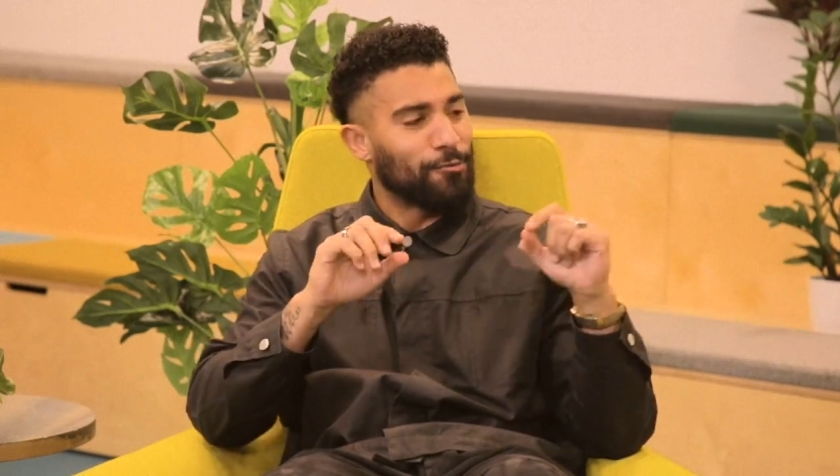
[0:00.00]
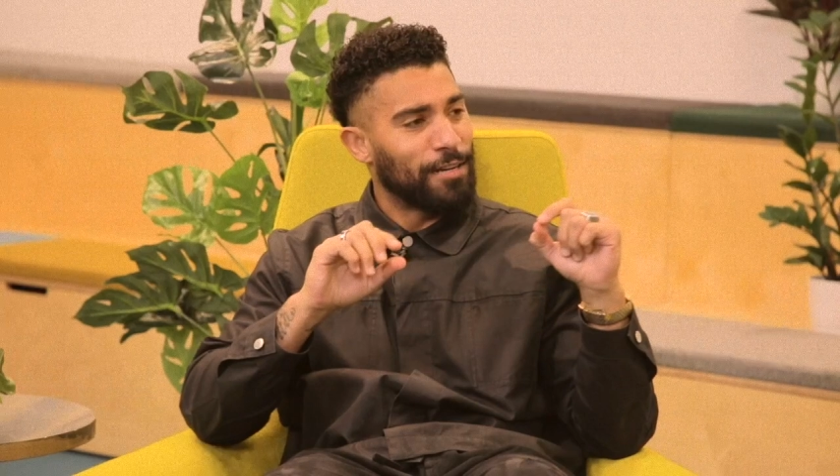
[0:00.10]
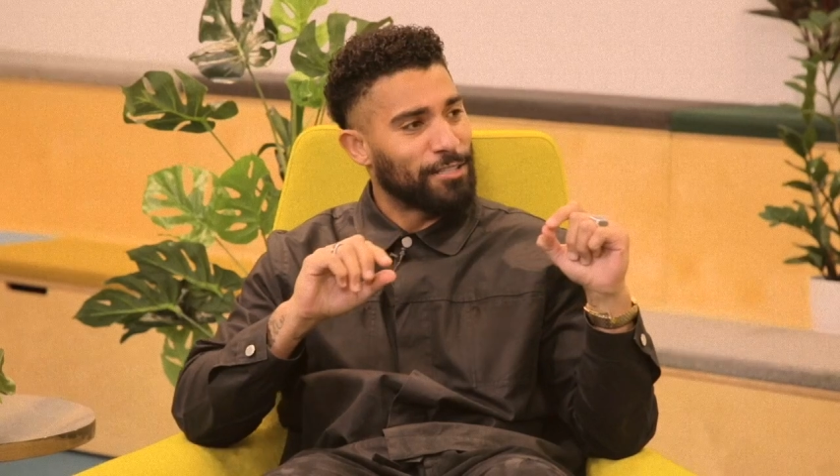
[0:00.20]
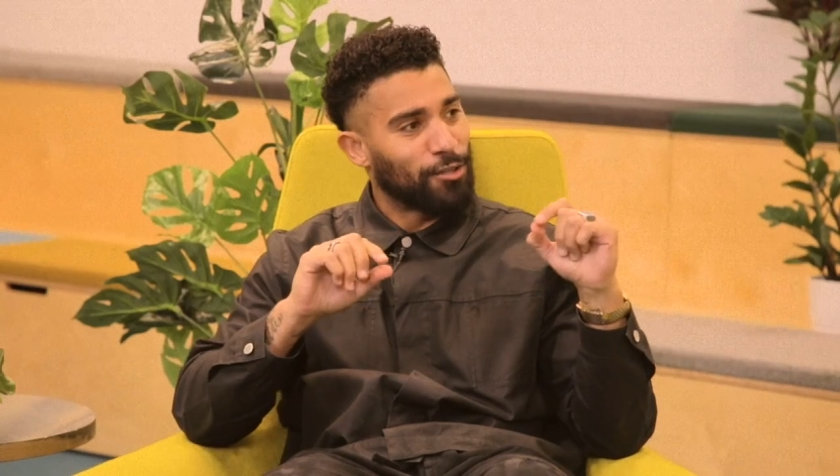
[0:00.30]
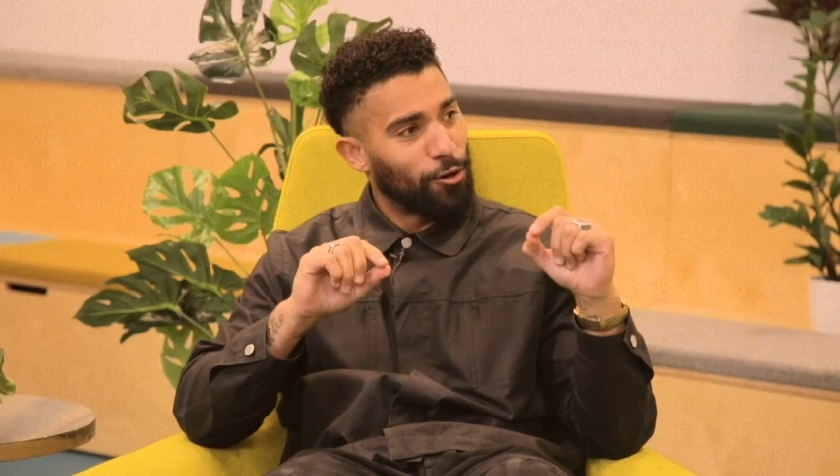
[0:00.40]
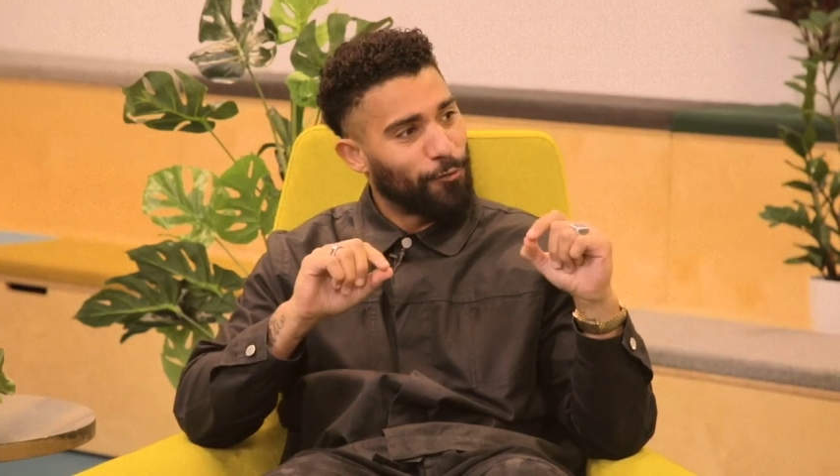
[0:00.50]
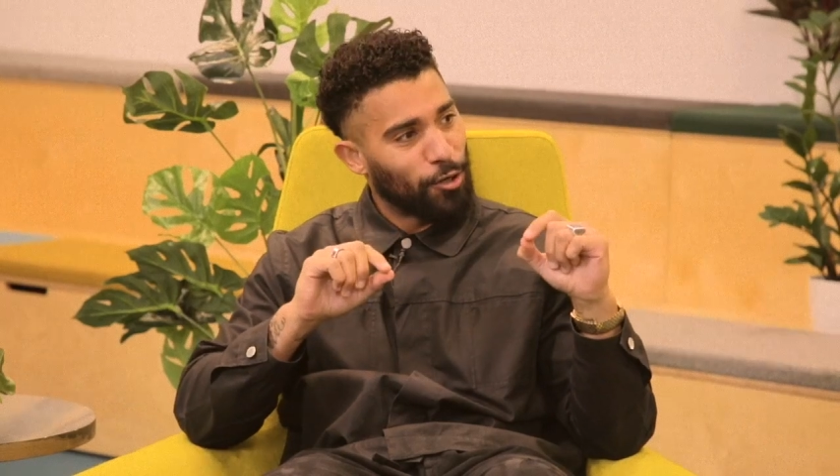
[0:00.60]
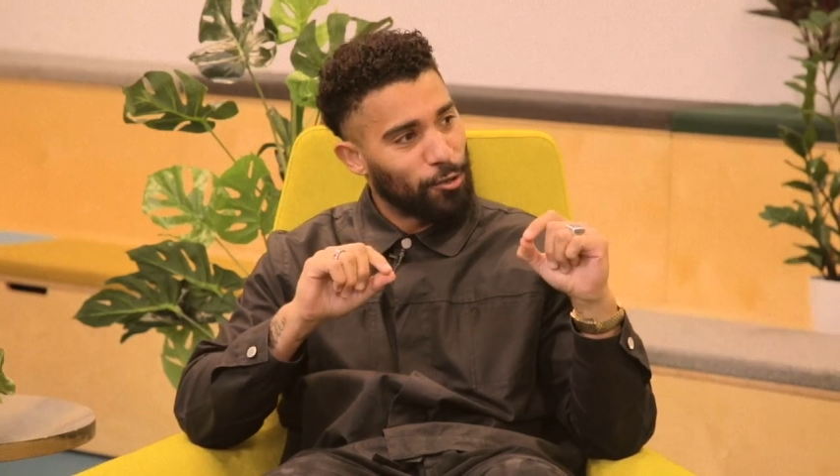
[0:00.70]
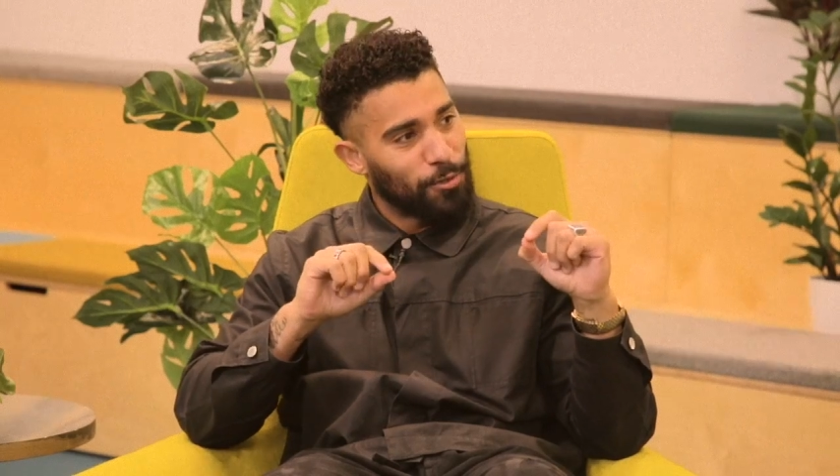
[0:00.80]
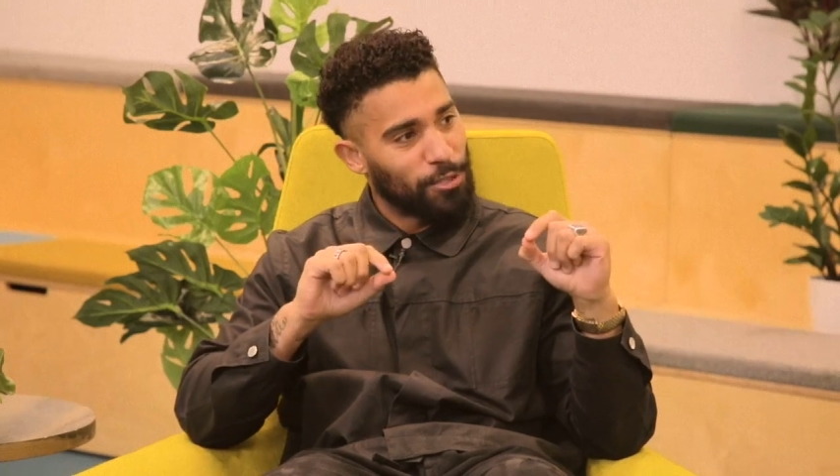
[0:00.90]
realized a lot of
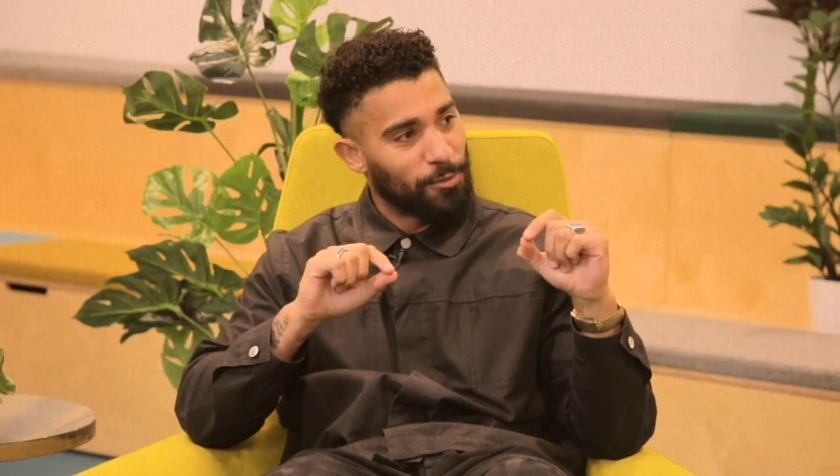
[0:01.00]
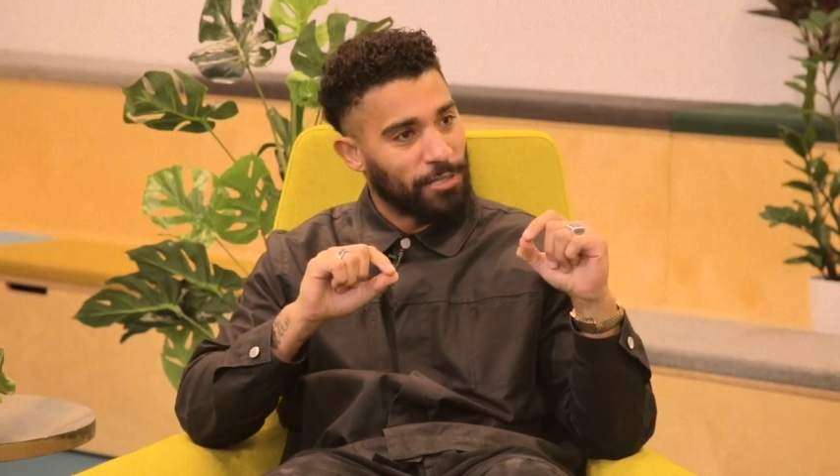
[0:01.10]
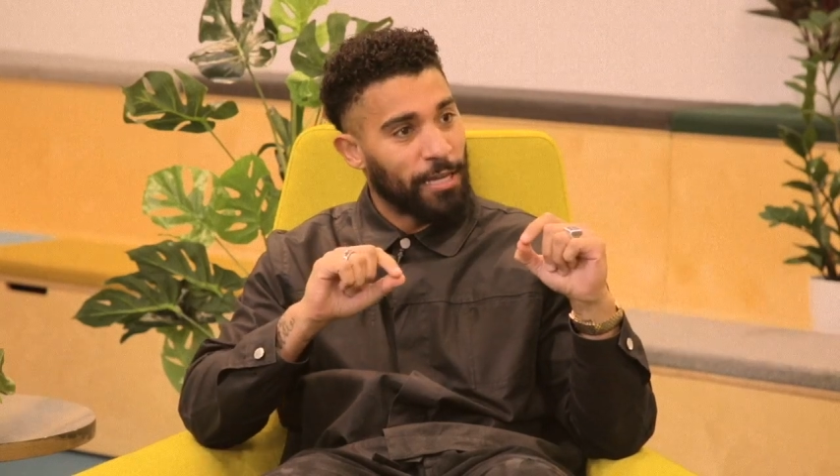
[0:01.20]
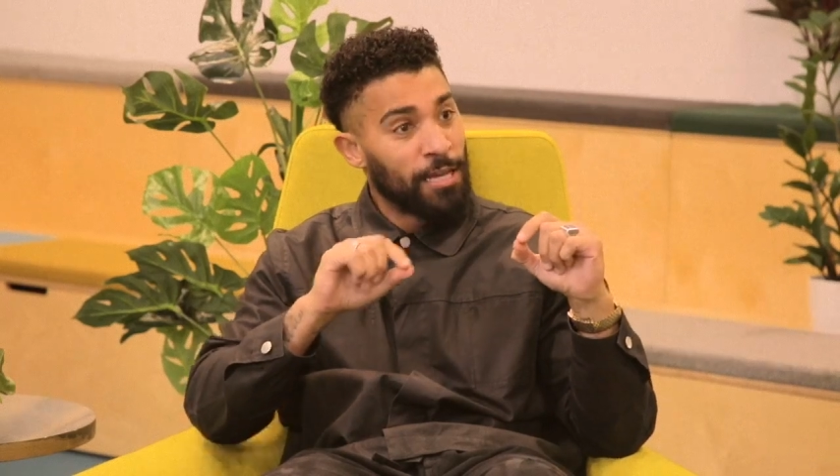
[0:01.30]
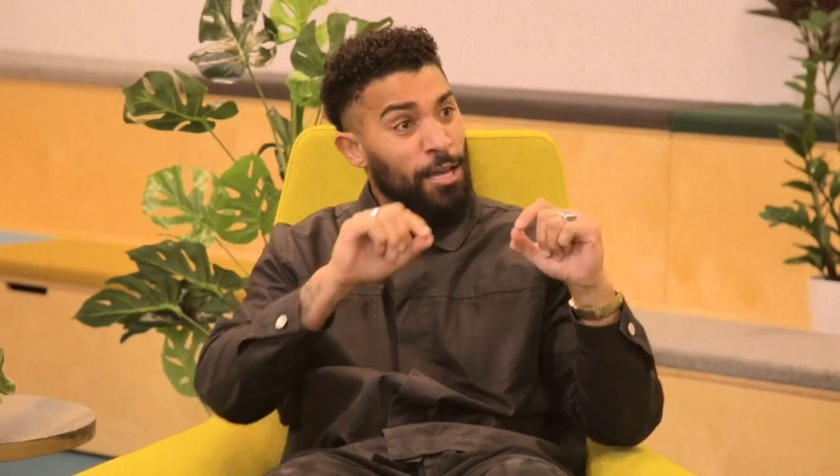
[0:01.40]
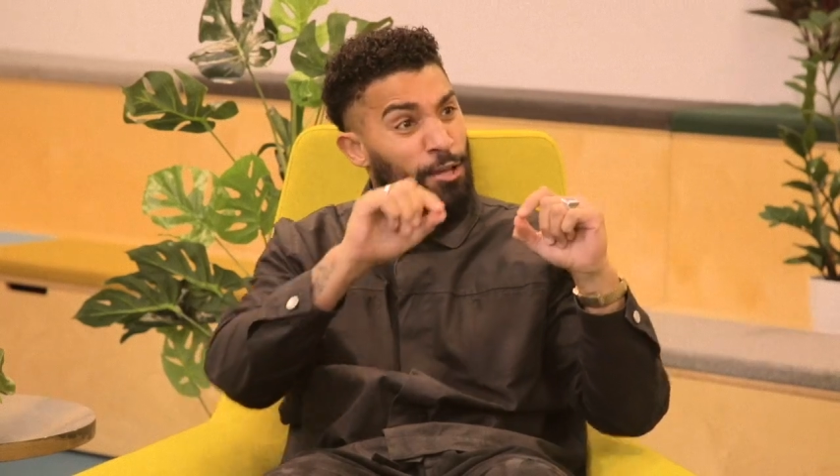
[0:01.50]
our community was saying